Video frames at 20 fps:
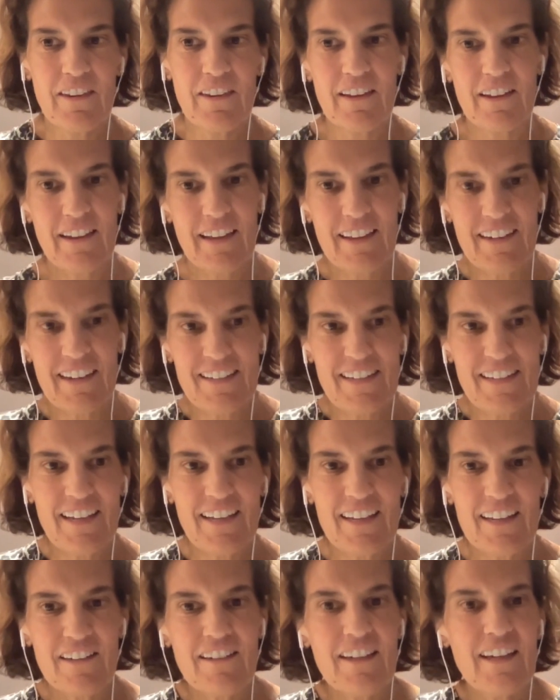And I take
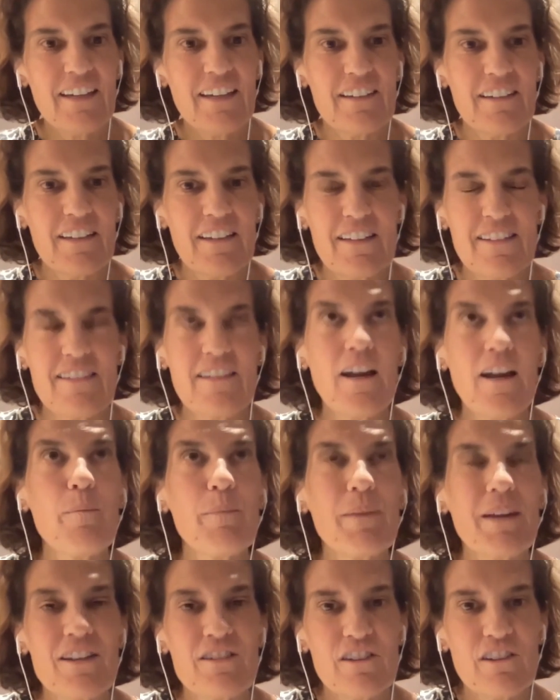it at night, and it's a
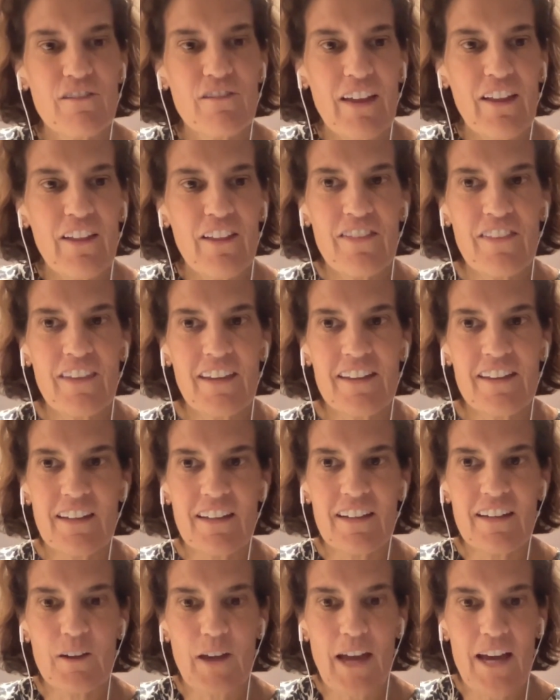combination of
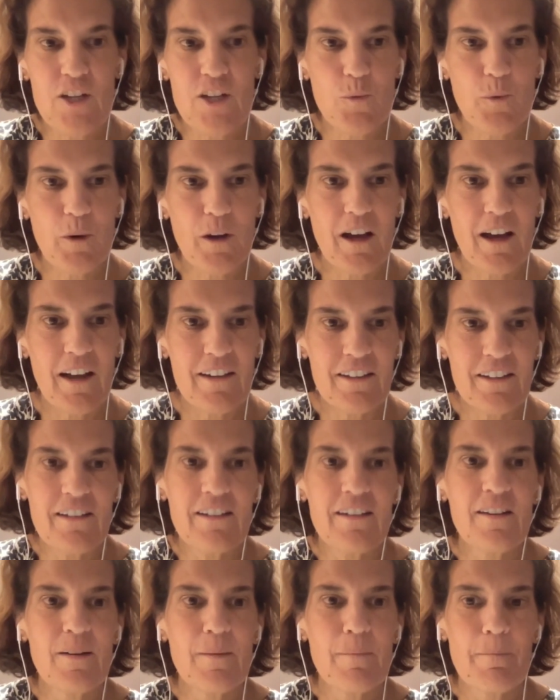L-theanine and
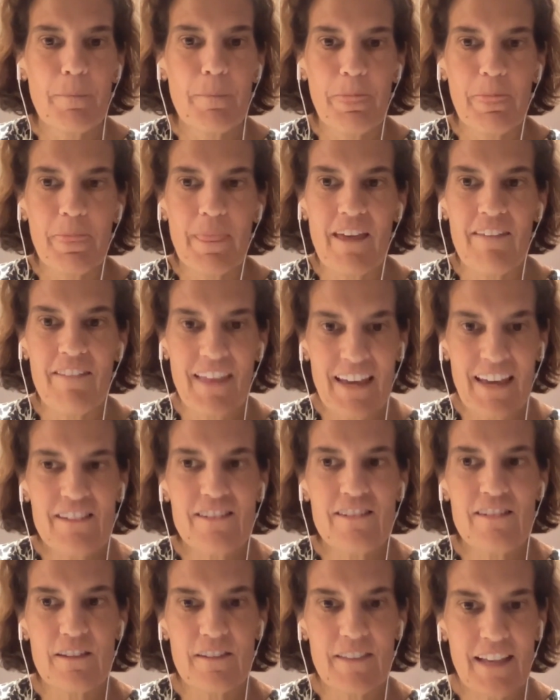ashwagandha, and
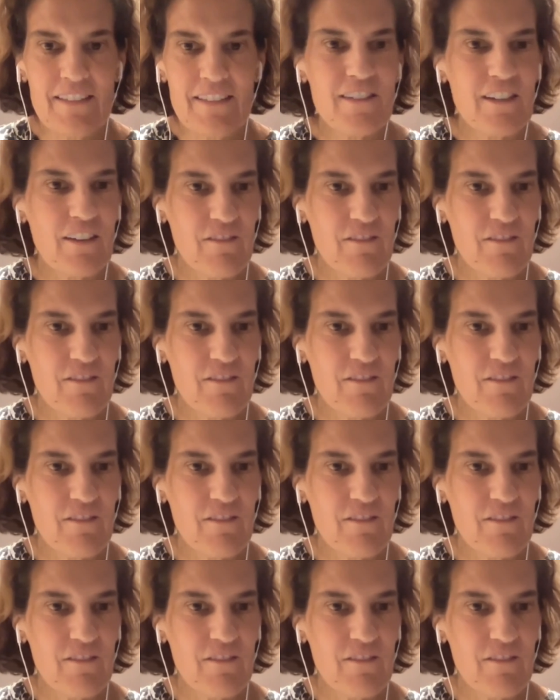that's done